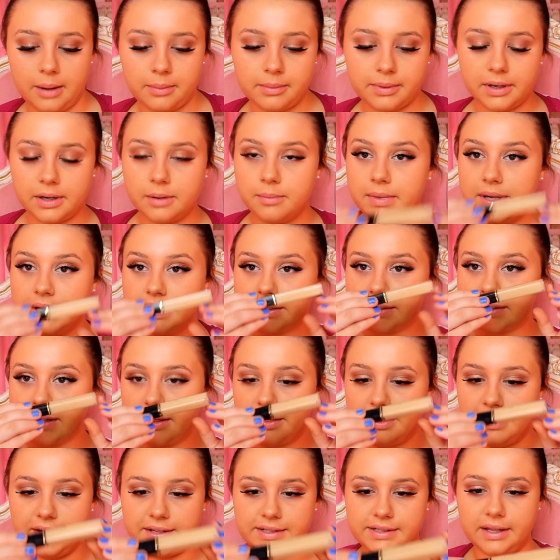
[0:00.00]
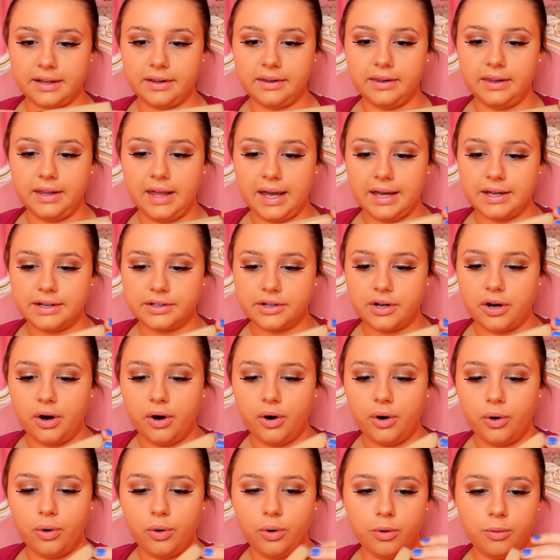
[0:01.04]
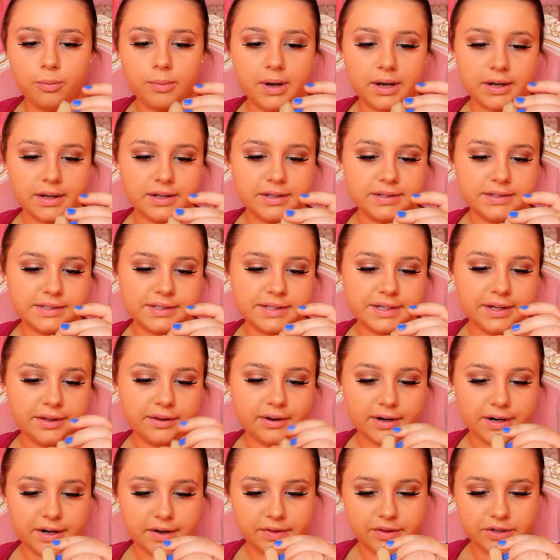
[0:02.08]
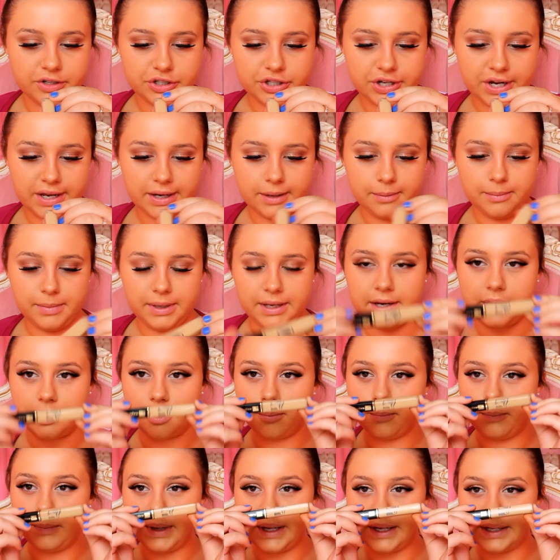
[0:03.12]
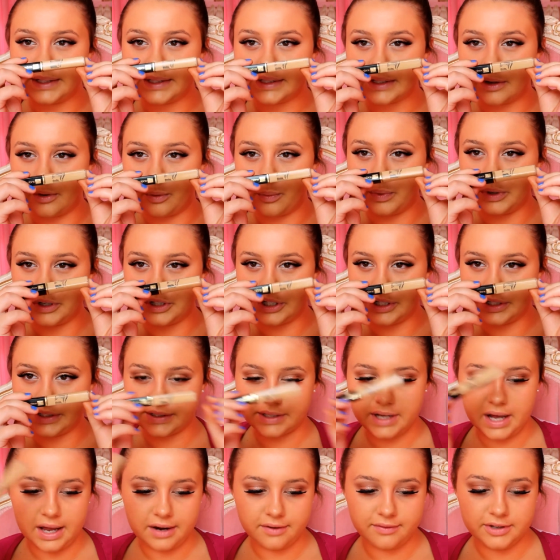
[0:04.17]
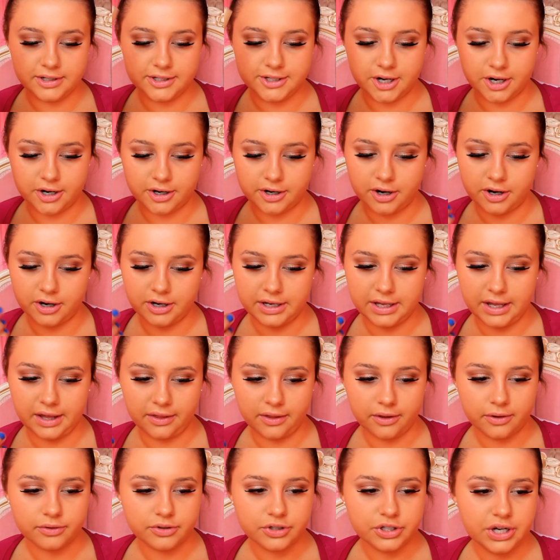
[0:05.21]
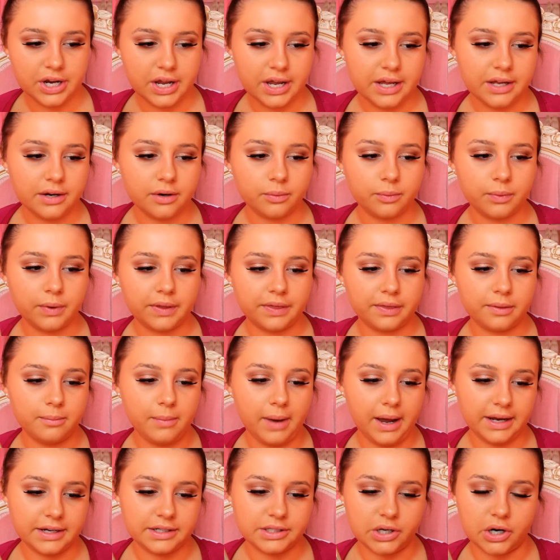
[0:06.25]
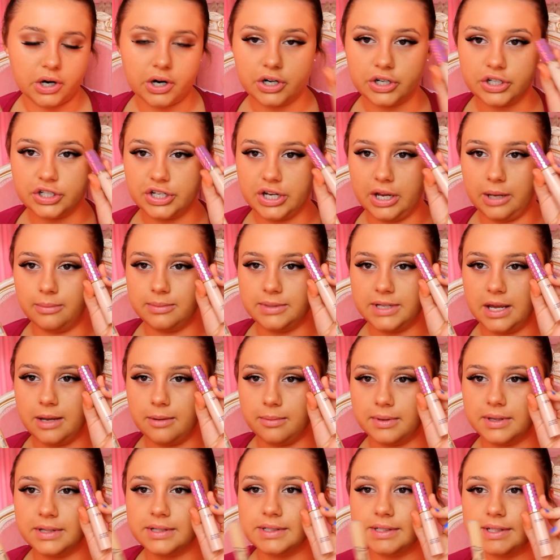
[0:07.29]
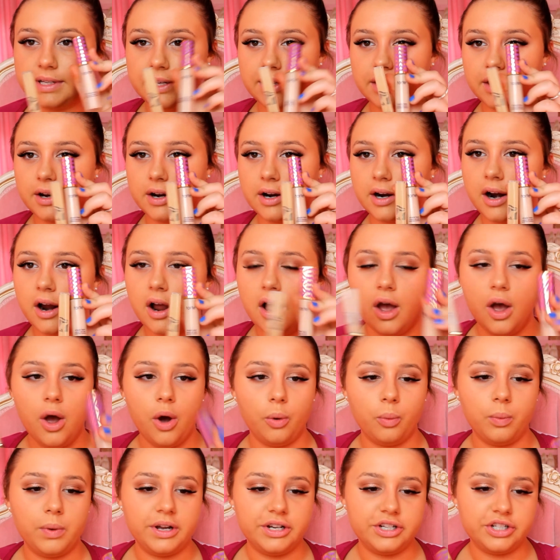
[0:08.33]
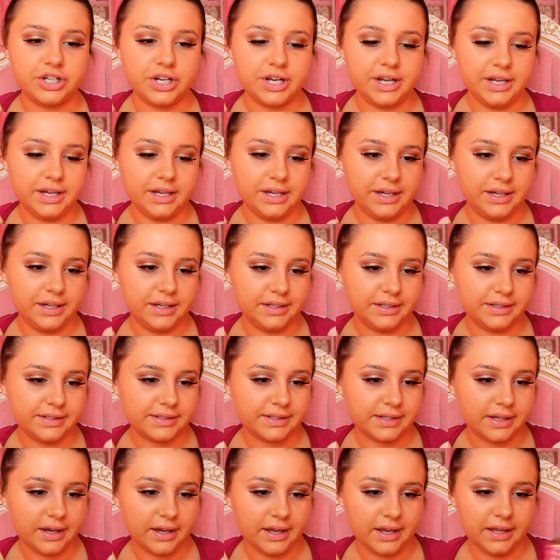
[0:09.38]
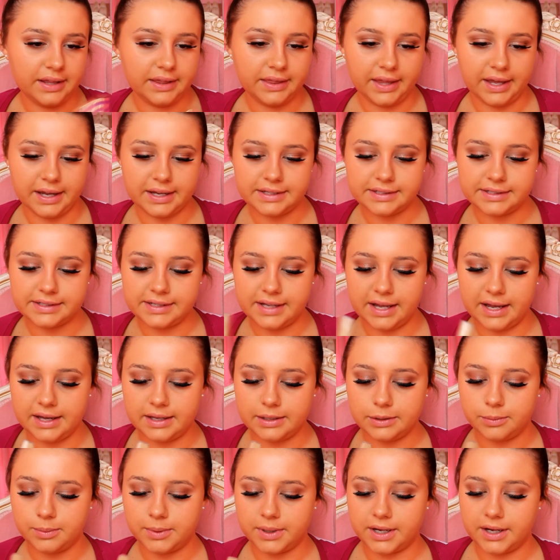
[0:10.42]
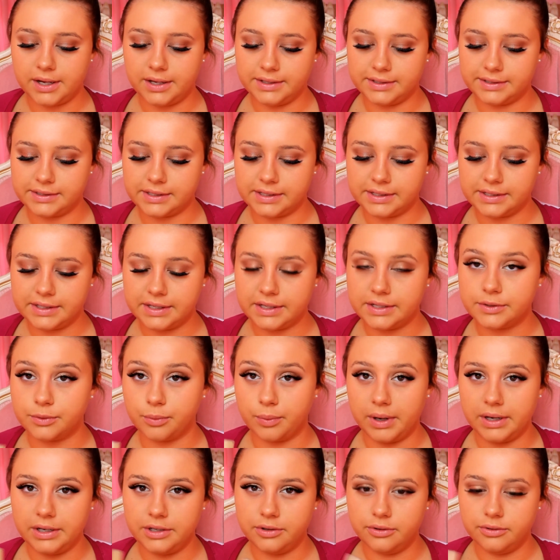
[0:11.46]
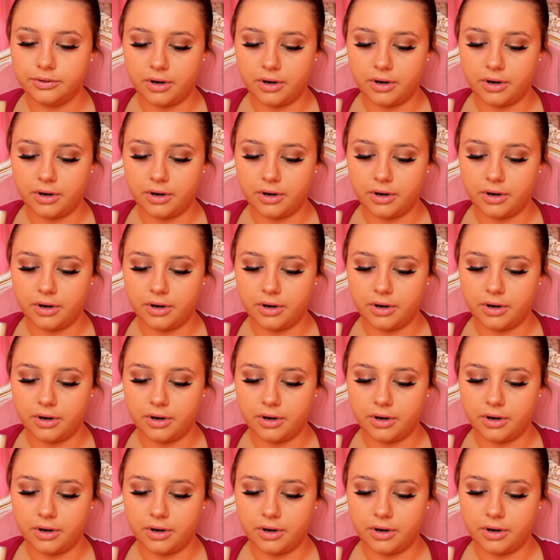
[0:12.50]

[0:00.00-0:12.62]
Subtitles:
I'm going to mix this Lancome concealer in the shade Medium Bisque, which is kind of a darker yellow shade, with my Tarte Shape Tape concealer, which is in Light Sand, because this is way too